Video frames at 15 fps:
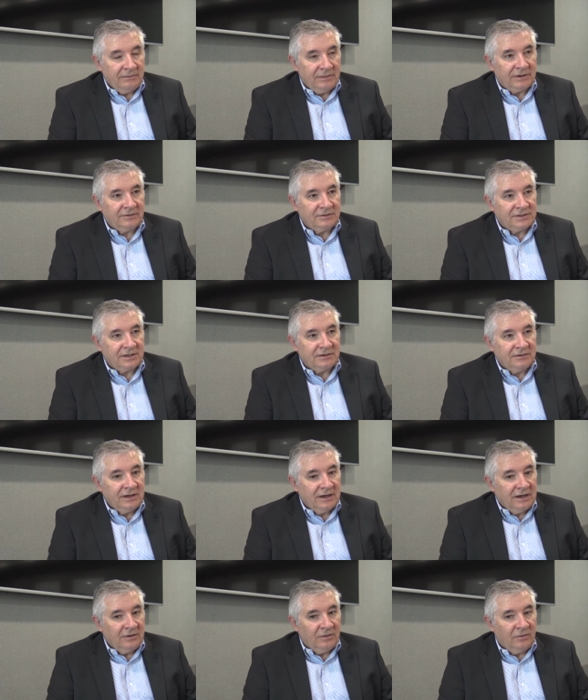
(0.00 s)
but also
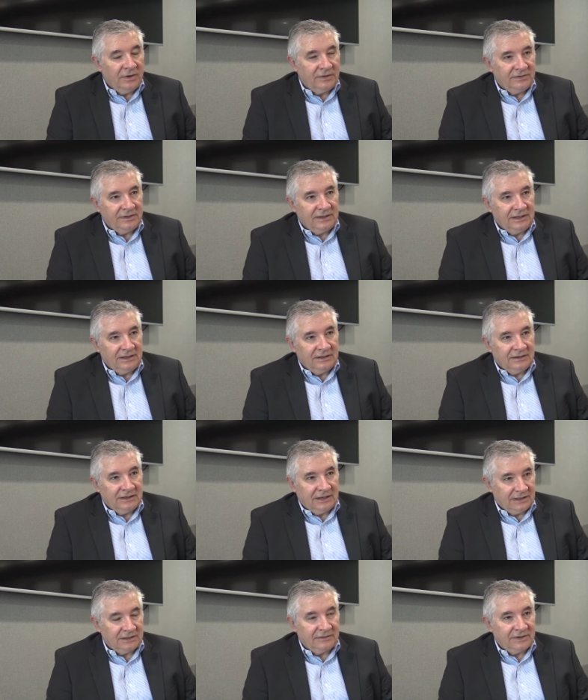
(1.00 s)
with the
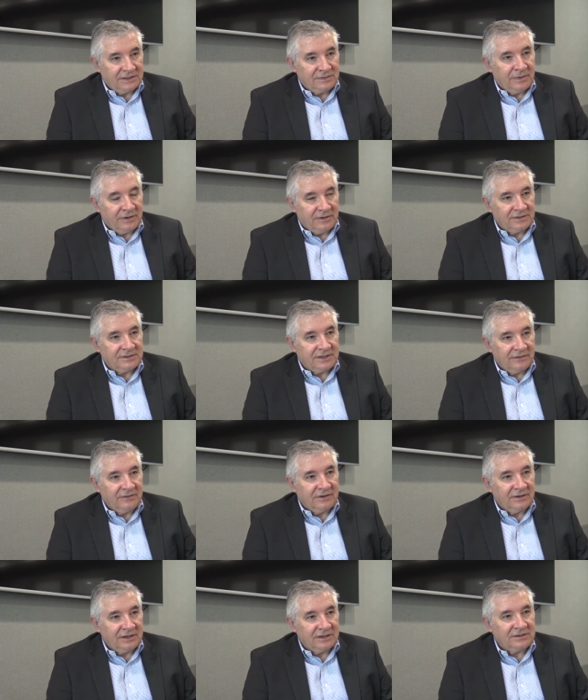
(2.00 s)
length of experience
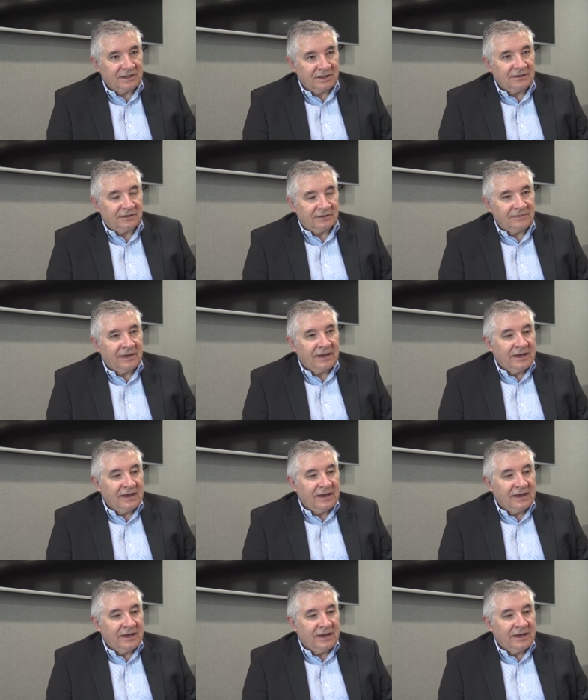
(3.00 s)
they've actually got.